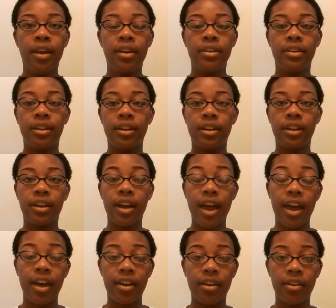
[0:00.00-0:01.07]
done
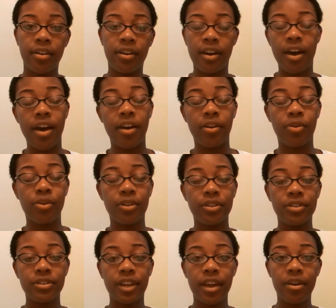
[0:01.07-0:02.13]
a hot oil
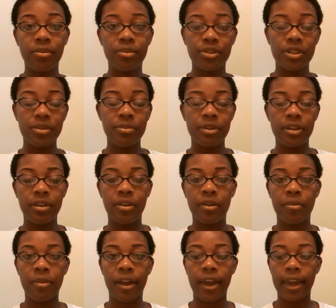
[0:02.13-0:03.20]
scalp treatment
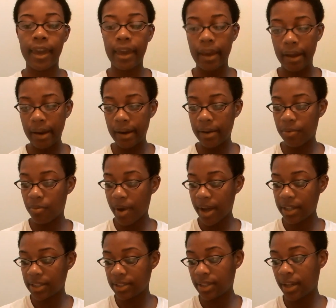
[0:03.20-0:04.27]
on my hair,
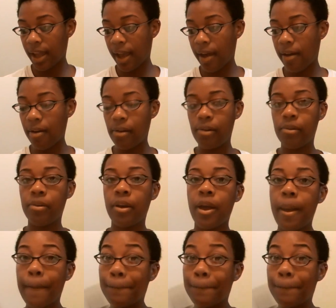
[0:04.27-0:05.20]
washed it out,